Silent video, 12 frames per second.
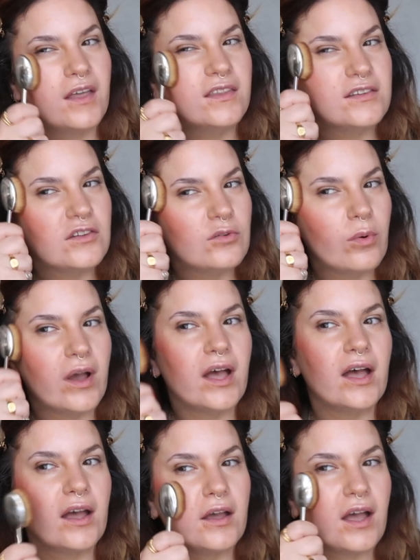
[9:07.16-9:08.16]
And this is
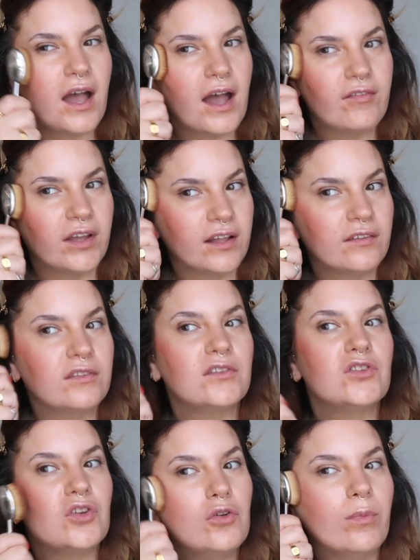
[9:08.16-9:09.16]
where having
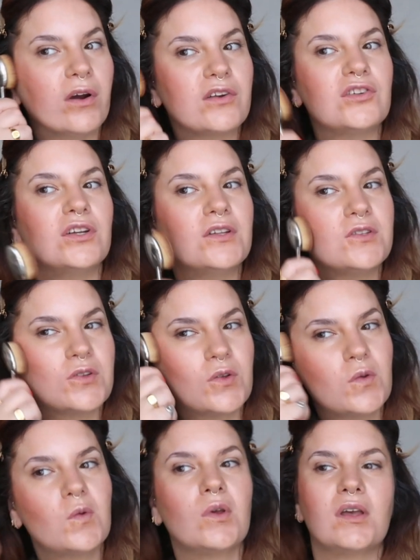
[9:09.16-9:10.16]
2 brushes,
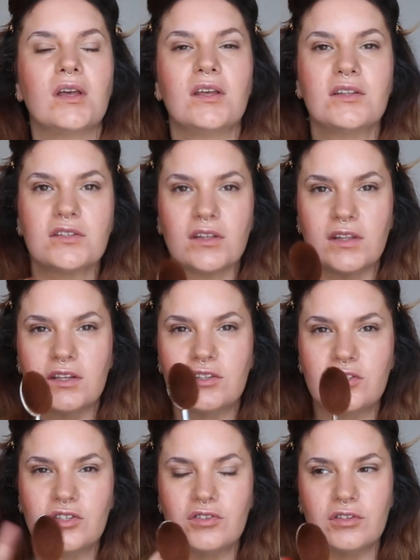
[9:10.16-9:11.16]
so they
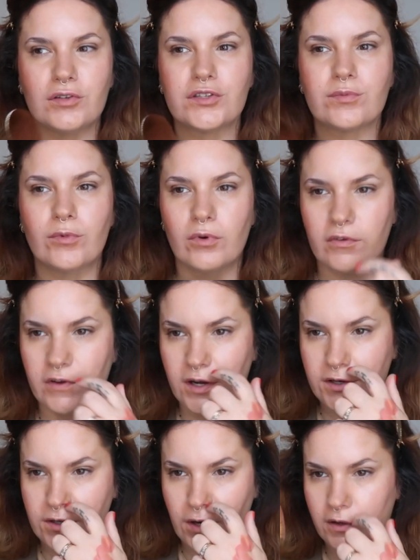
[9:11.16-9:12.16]
do a smaller
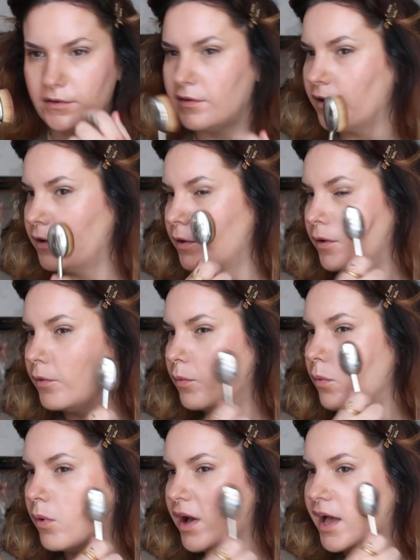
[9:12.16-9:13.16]
version. I don't know
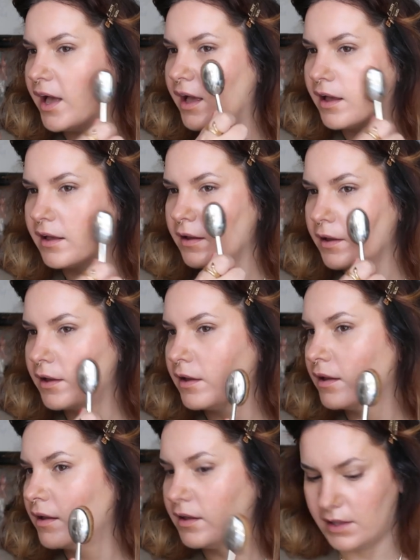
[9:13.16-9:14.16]
where
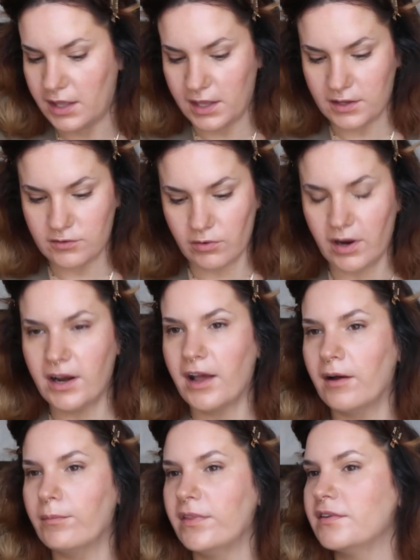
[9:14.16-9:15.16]
it is right
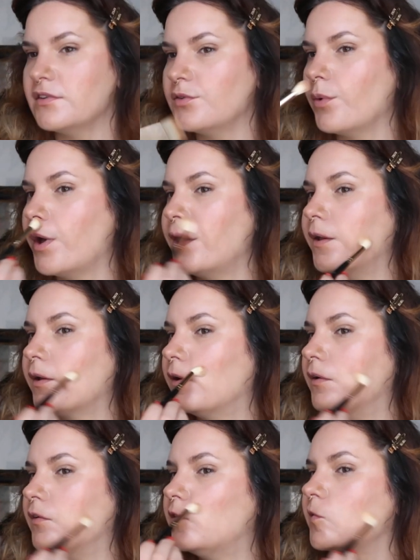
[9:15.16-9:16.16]
now, but this is where you
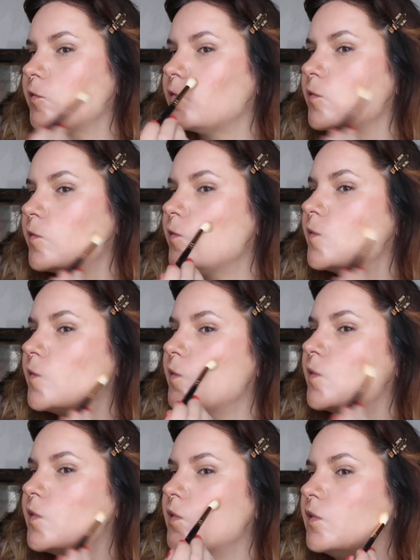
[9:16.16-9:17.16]
can just
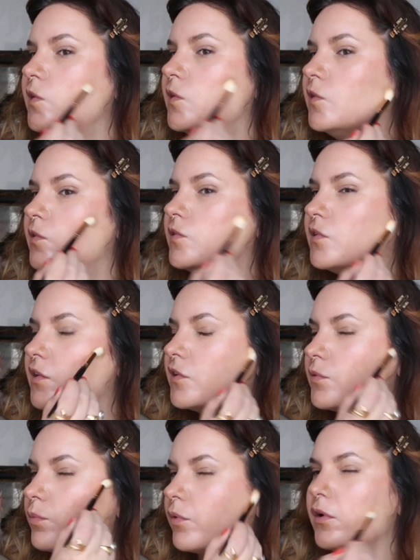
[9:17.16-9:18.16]
use
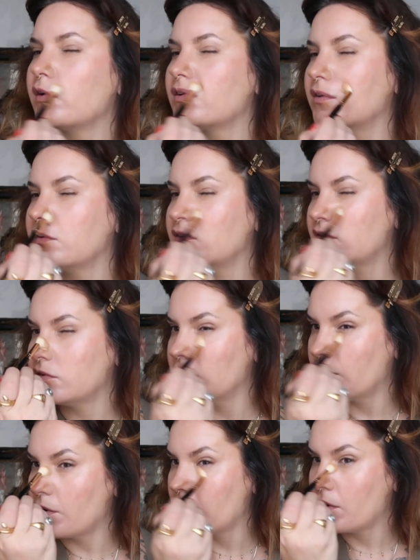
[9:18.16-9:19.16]
this brush to